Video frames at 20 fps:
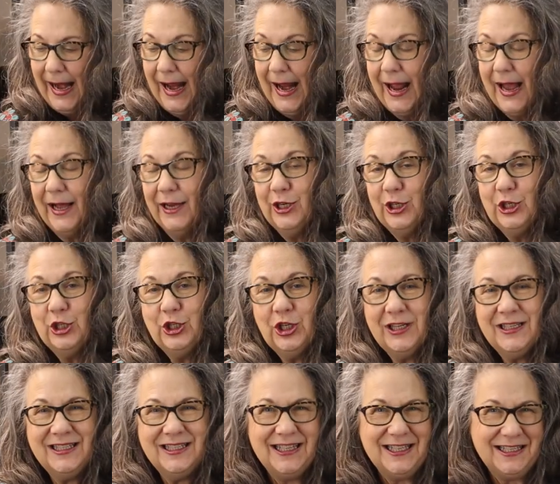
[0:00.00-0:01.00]
And
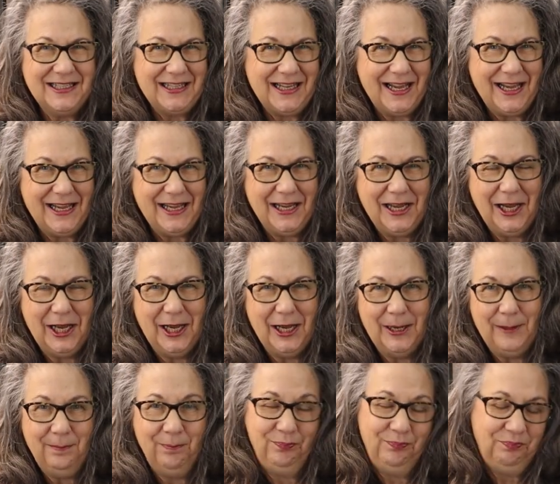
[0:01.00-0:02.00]
just as a,
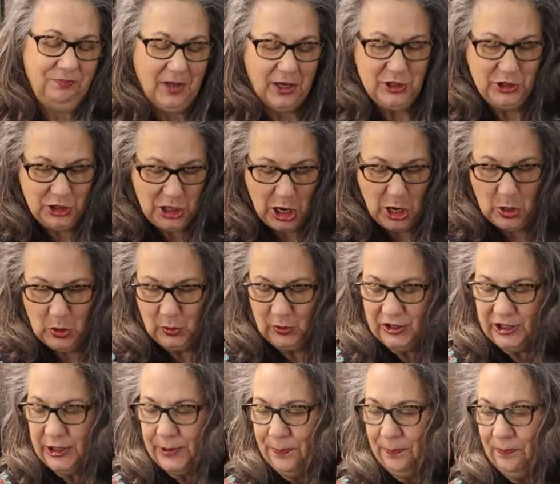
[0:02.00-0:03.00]
um, a
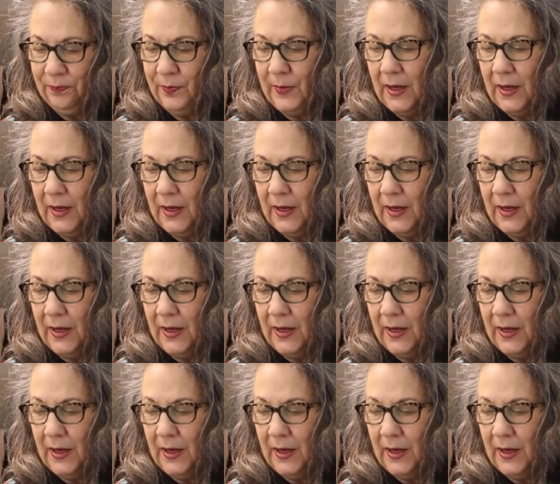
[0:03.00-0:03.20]
note,